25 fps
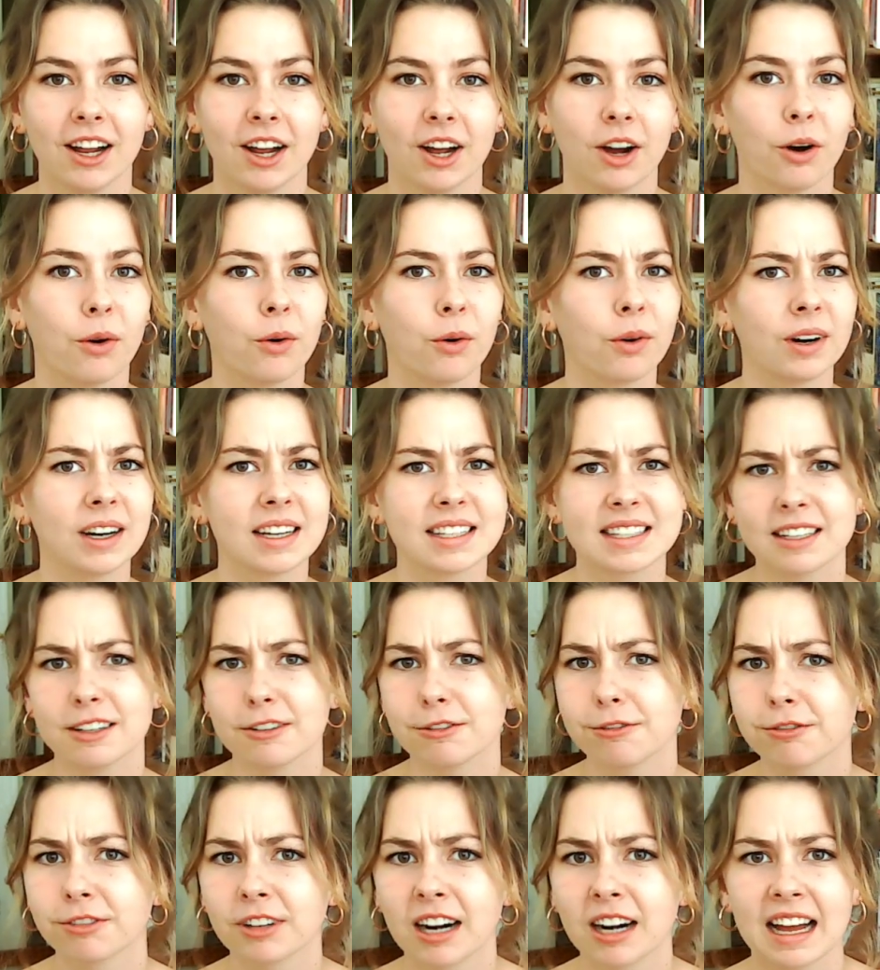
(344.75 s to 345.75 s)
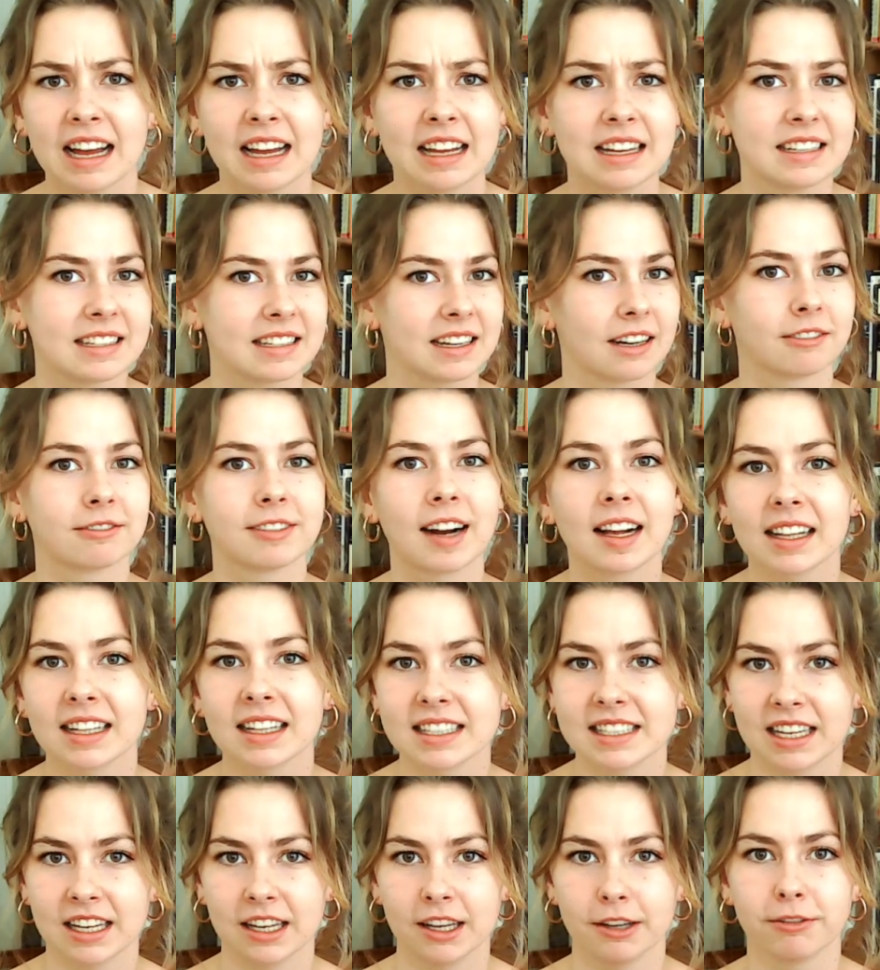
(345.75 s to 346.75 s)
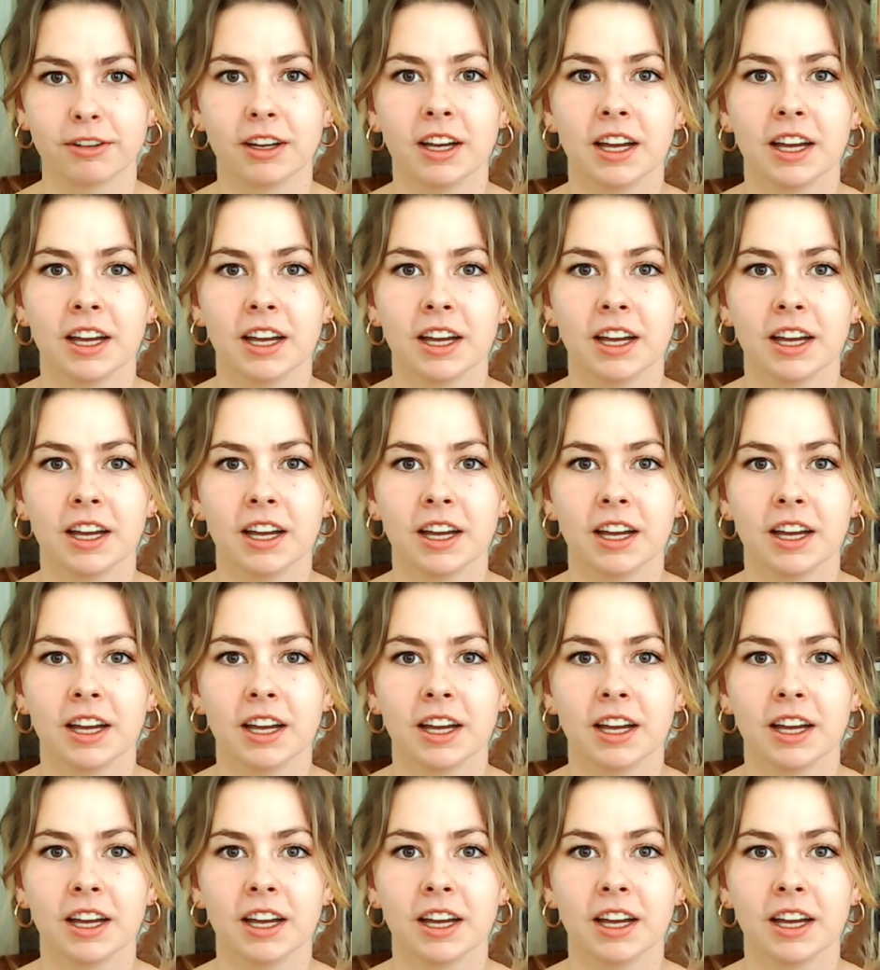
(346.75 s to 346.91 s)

Or is it a friend, a relative?